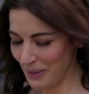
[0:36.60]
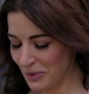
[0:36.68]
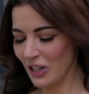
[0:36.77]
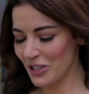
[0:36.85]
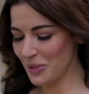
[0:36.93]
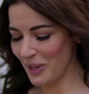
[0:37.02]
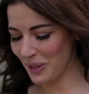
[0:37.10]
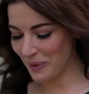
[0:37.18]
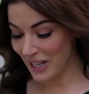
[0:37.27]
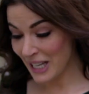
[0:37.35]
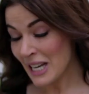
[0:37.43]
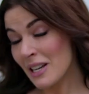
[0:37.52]
I'm going to
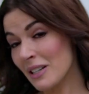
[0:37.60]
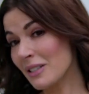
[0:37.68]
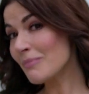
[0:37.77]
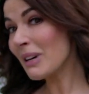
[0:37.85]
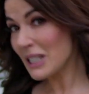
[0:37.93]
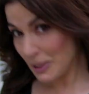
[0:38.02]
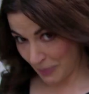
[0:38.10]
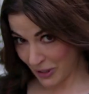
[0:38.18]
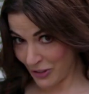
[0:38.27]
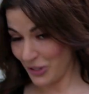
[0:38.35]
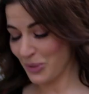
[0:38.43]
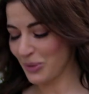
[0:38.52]
anyway, my
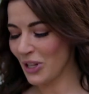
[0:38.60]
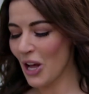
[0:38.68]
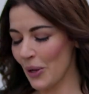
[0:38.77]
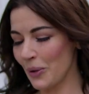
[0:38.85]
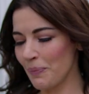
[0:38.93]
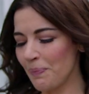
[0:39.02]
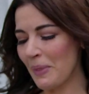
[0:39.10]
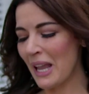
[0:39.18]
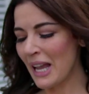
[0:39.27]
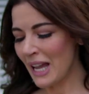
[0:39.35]
spiritual home.